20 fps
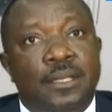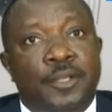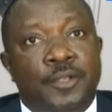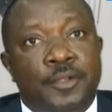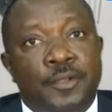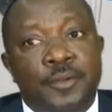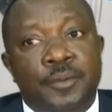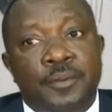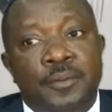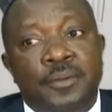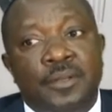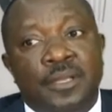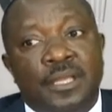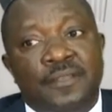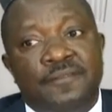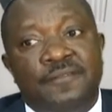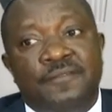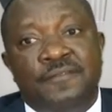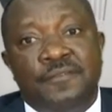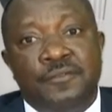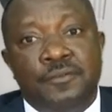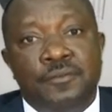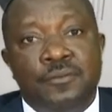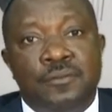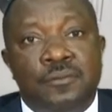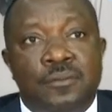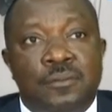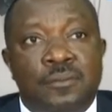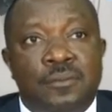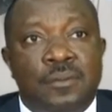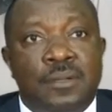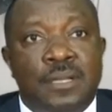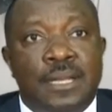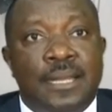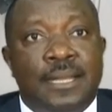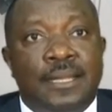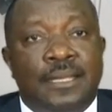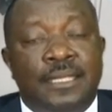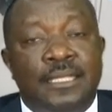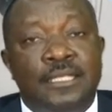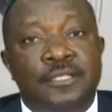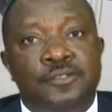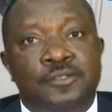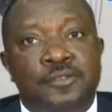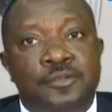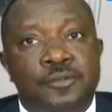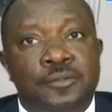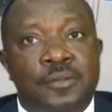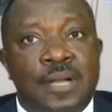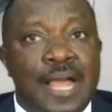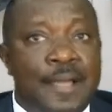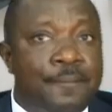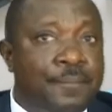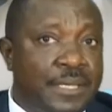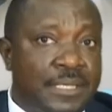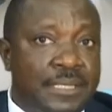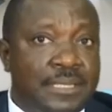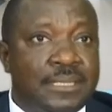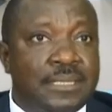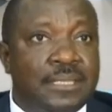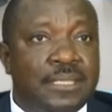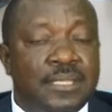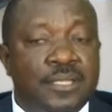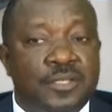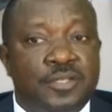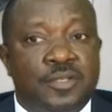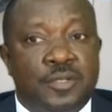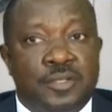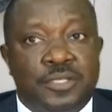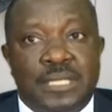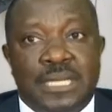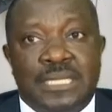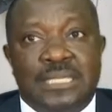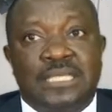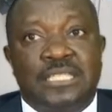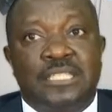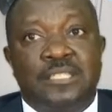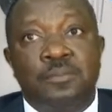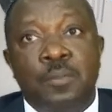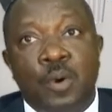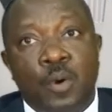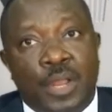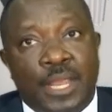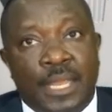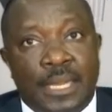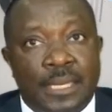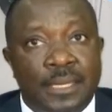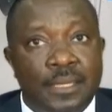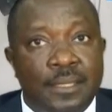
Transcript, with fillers: You know, if you are uh, into habits such as smoking,